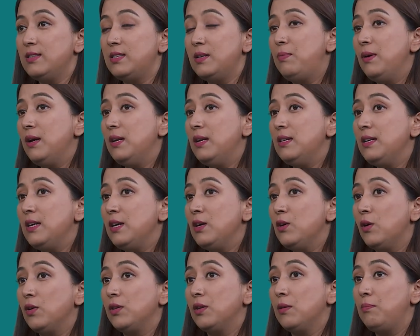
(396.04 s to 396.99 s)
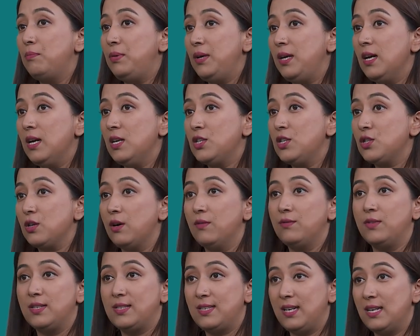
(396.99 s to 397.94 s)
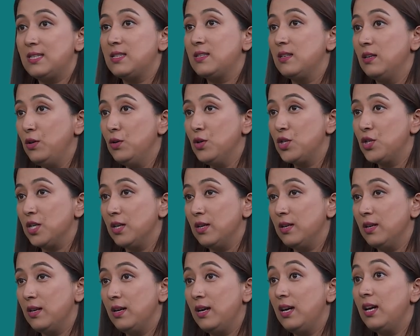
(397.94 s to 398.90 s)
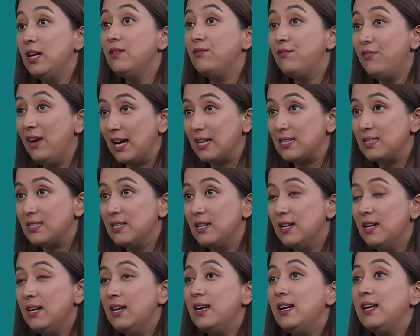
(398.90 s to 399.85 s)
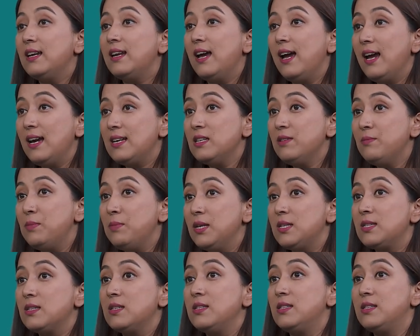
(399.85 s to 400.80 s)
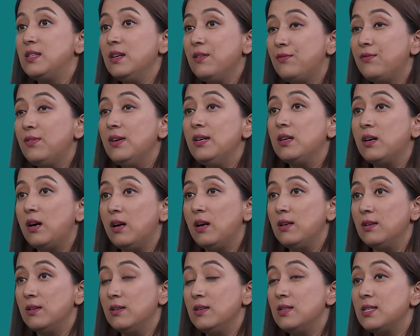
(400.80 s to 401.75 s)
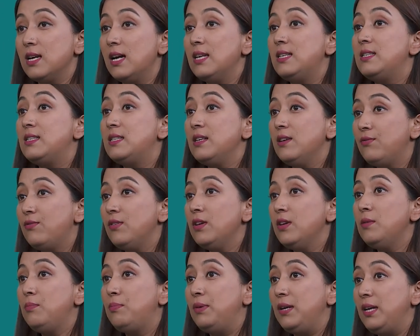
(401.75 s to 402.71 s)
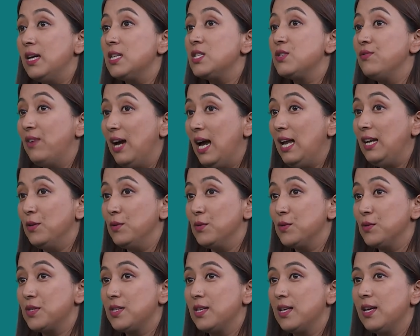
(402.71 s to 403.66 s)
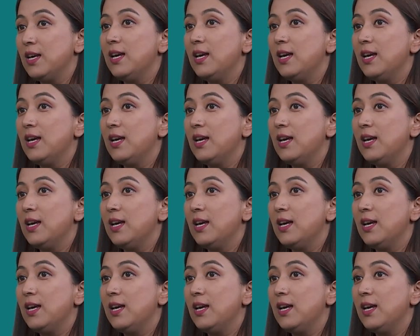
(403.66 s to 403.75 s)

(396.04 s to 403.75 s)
depending on the pH of the test solution. In fact, it exhibits different colors at different pH values.